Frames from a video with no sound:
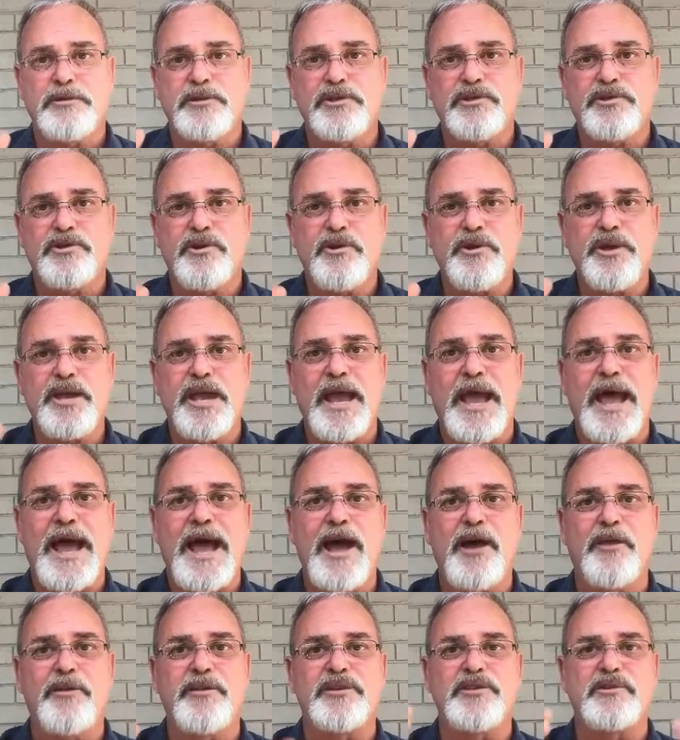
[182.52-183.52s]
to show you
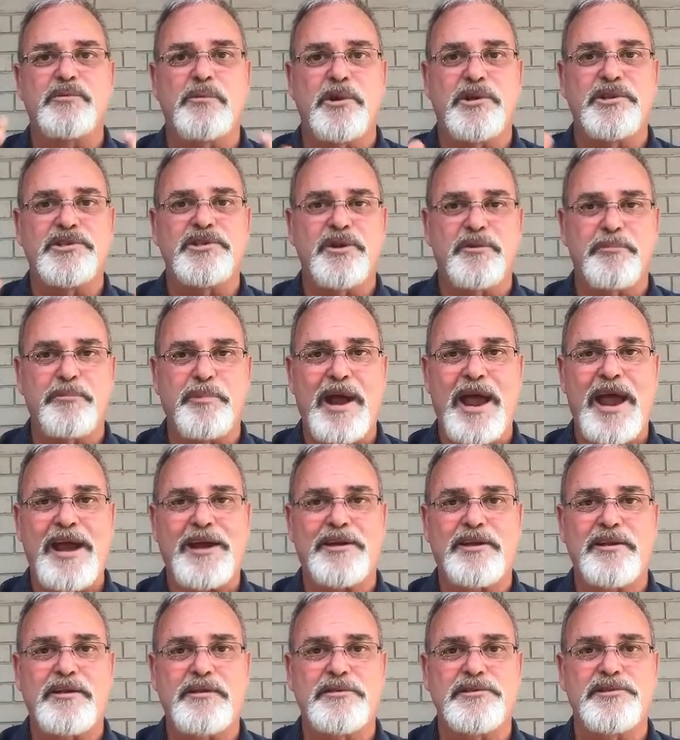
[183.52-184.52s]
how this works in a
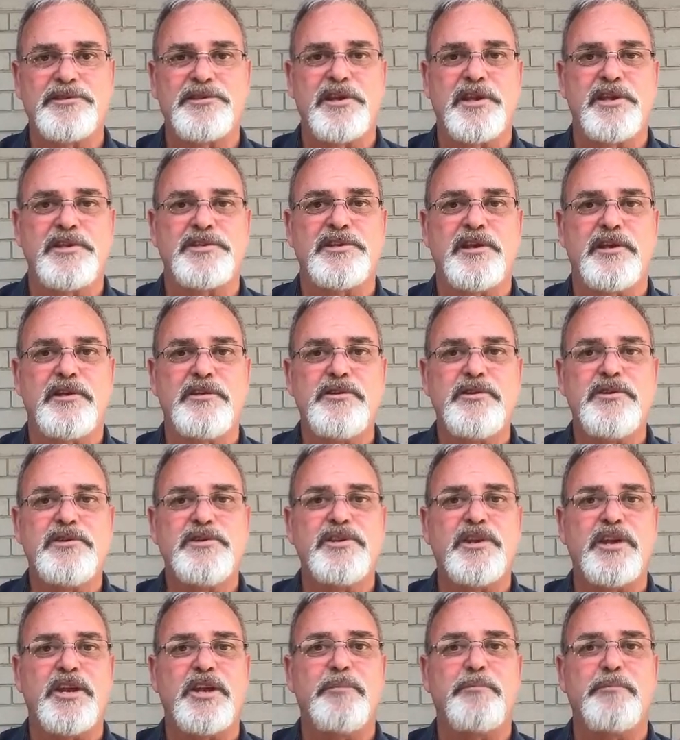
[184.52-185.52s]
practical sense, I'll use
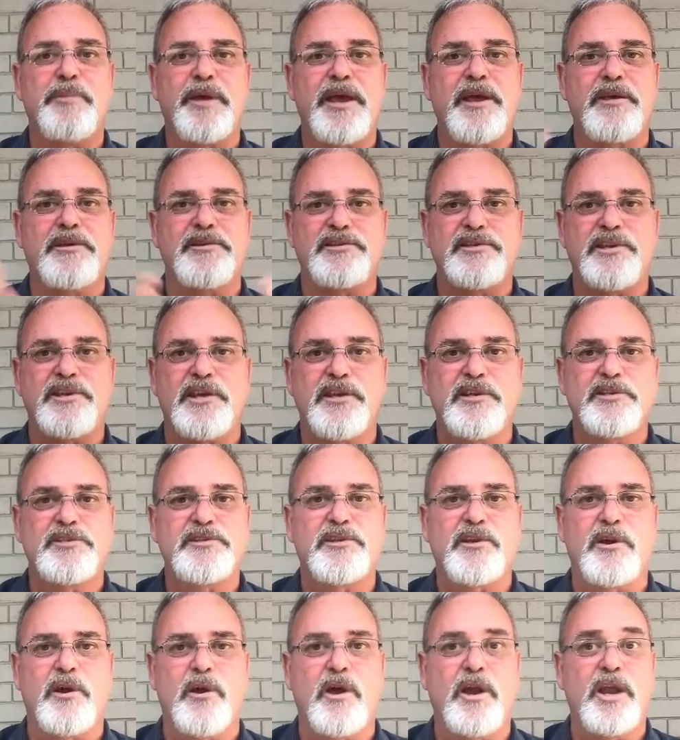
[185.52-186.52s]
an inbound sales
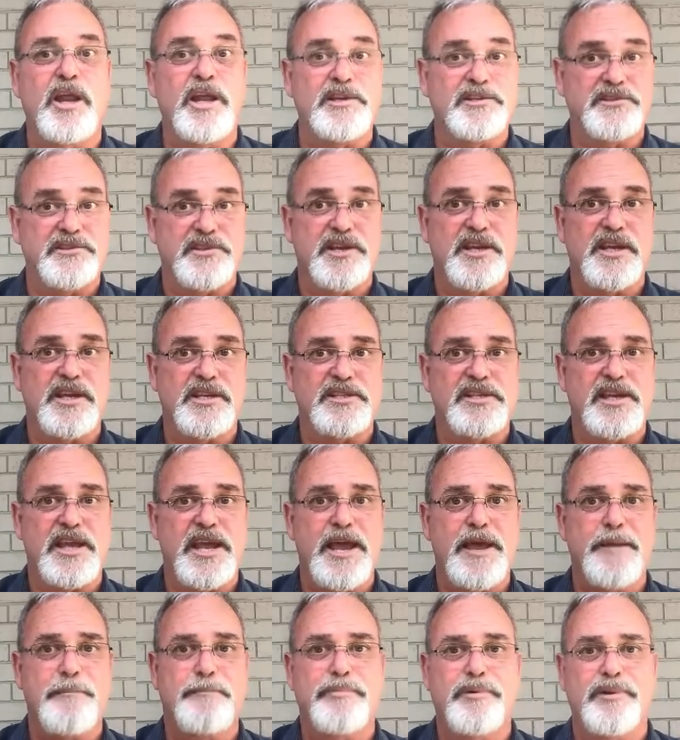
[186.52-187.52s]
call as the
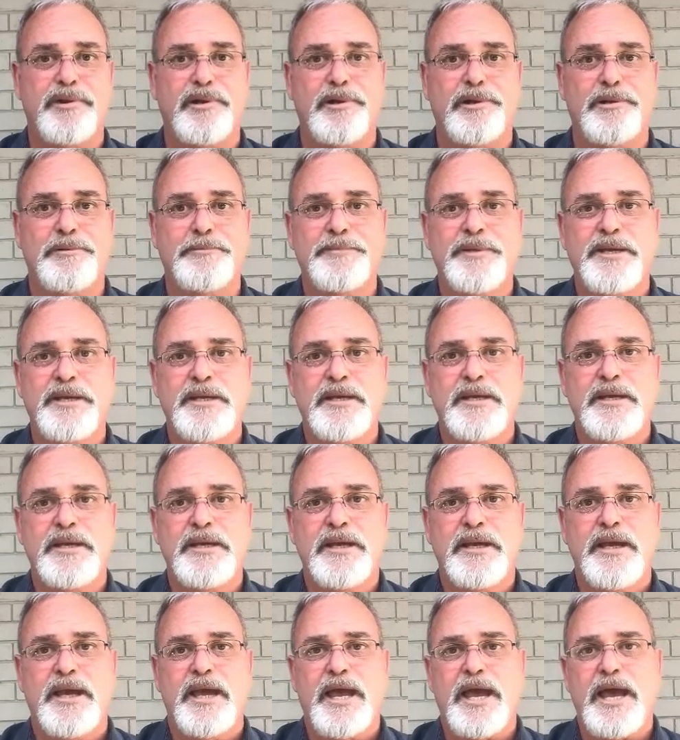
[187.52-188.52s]
example.
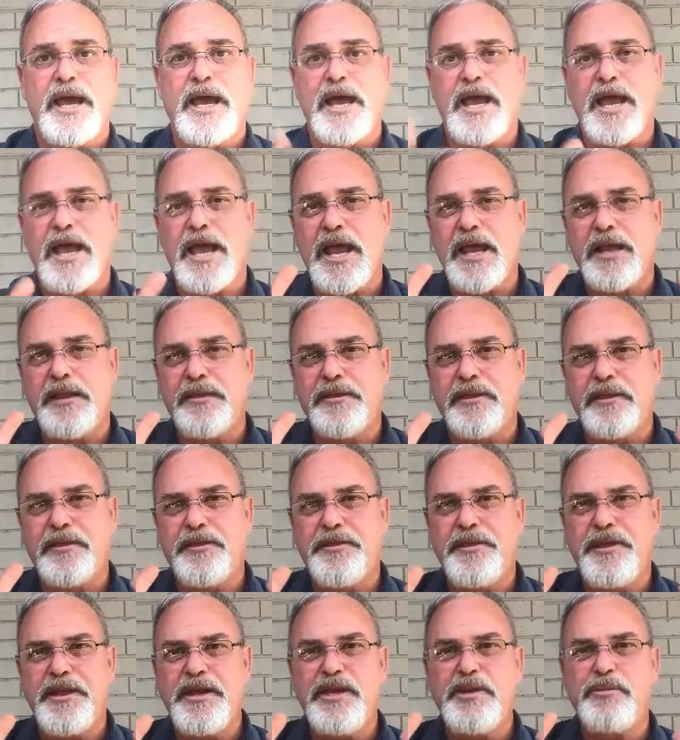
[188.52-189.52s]
And the
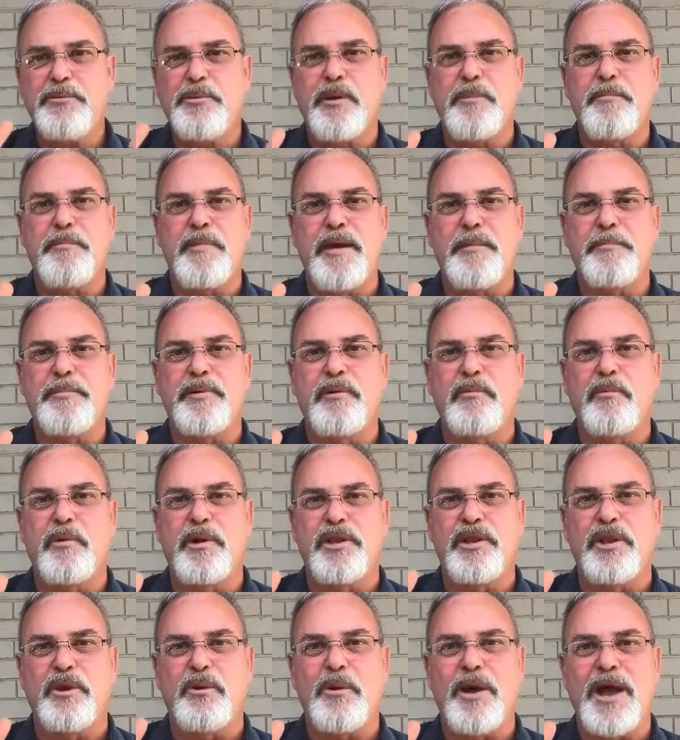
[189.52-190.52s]
thing to remember when
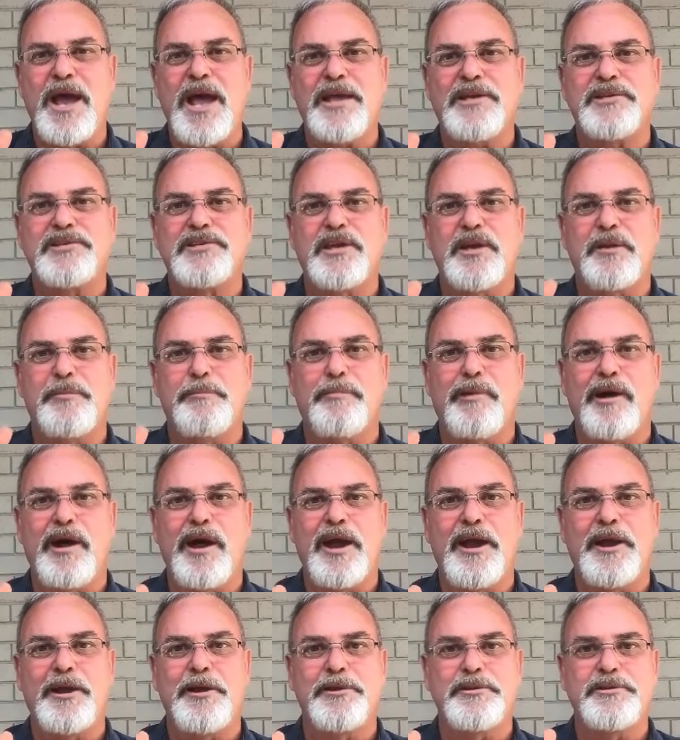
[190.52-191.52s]
you ask a
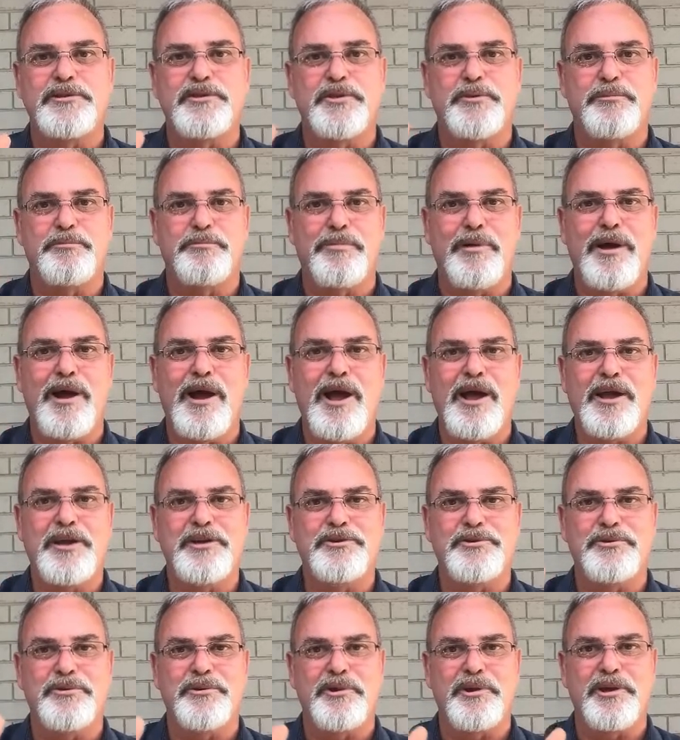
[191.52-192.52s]
buyer to buy
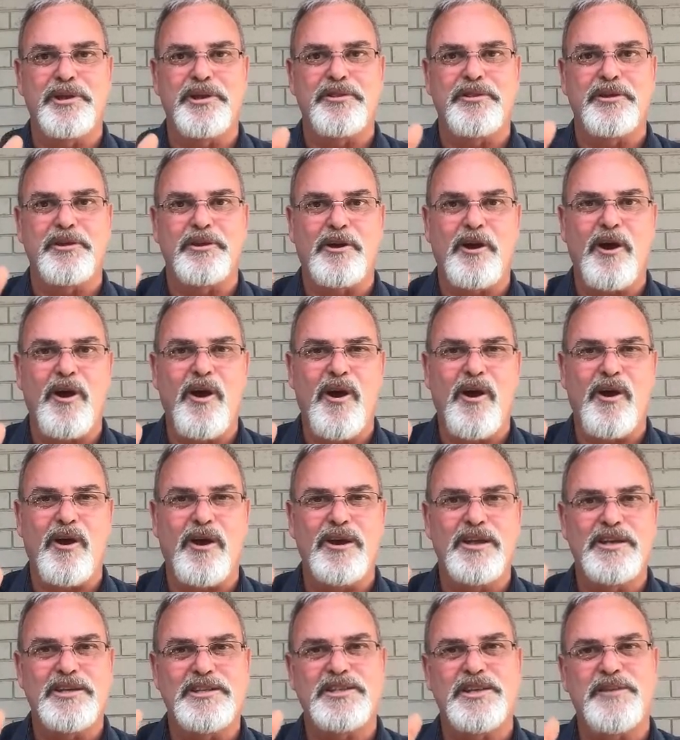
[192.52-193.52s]
during the call
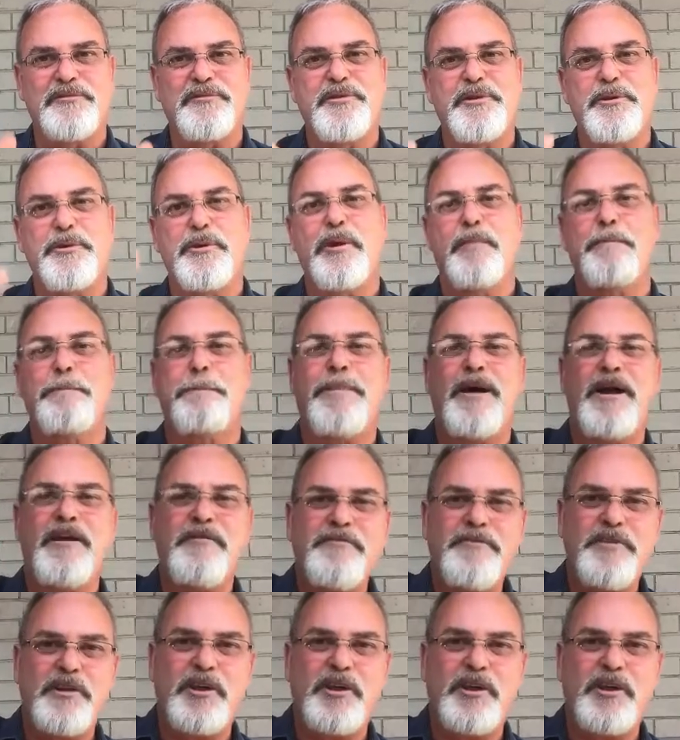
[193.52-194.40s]
is if they're above the